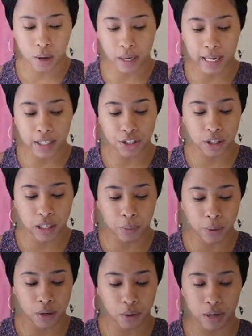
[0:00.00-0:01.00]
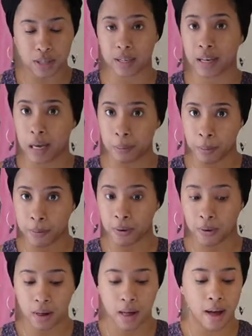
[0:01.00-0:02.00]
occasionally we notice a
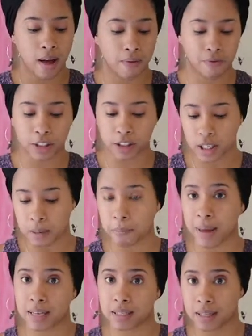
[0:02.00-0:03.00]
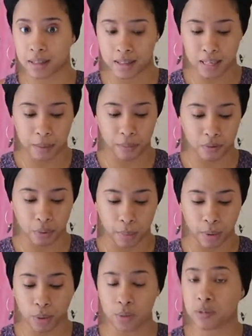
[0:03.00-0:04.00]
capable, efficient, masculine type of
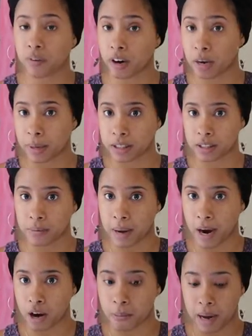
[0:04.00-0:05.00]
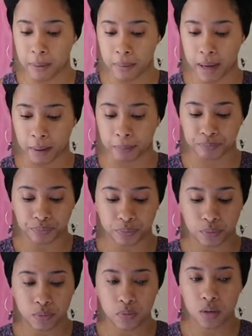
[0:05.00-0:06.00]
woman who's very much admired by men.
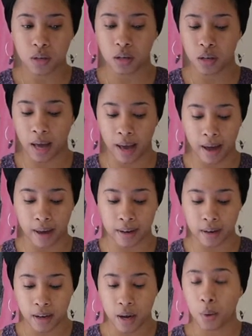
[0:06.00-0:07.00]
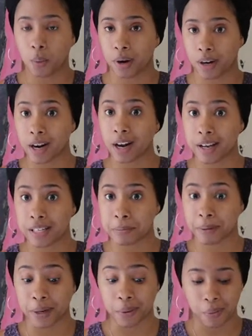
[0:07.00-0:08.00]
And we're going to
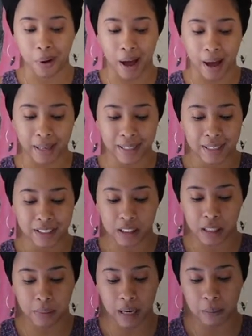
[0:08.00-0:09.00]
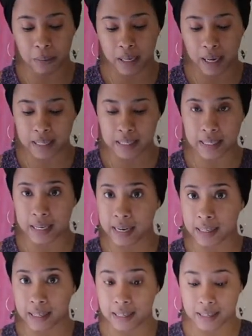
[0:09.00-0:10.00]
explain why. She may be
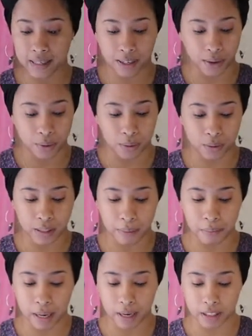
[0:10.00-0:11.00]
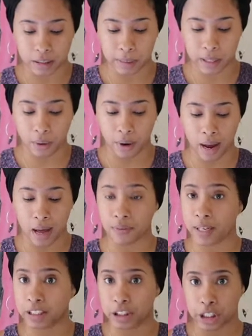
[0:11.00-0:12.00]
exceedingly skilled in management or
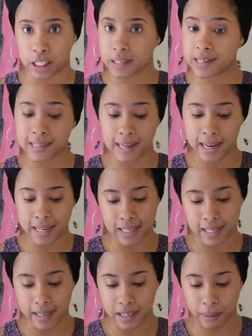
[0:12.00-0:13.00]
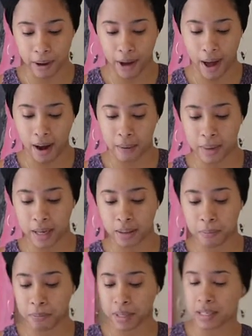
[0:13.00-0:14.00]
have ingenious ideas about how to make
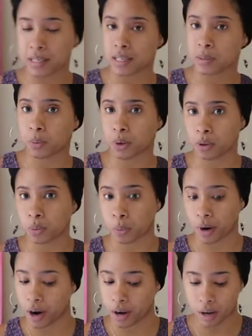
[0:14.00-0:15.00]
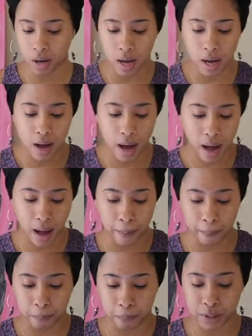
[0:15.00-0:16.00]
the business world work,
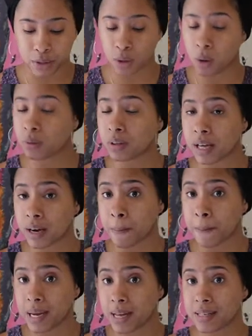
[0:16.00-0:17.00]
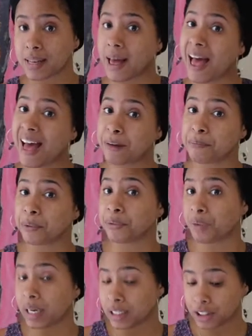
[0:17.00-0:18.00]
um, but don't let a man's
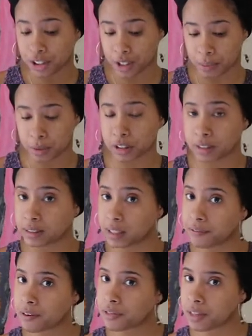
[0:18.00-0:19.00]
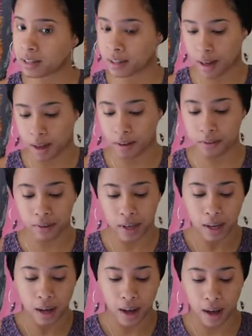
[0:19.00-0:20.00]
admiration, which is different than love,
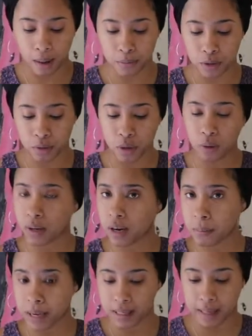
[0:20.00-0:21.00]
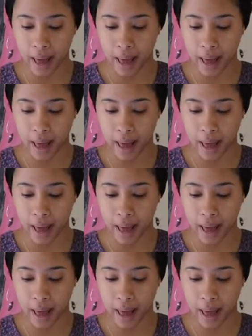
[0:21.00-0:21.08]
um, so don't let a man's